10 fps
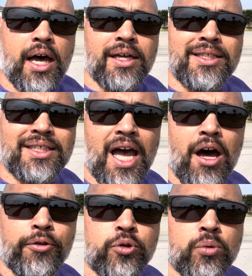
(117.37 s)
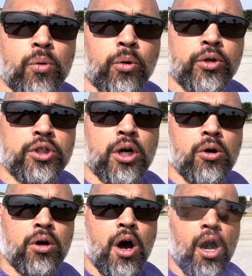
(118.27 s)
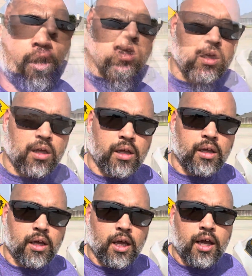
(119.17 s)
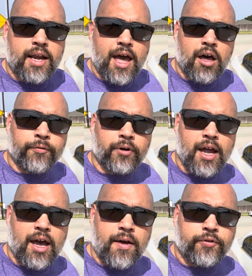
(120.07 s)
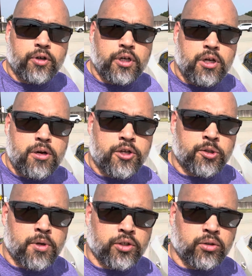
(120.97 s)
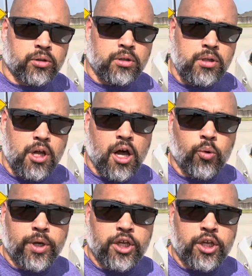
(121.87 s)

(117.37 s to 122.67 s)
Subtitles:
south towards Oak Hollow. Now for afternoon dismissal, we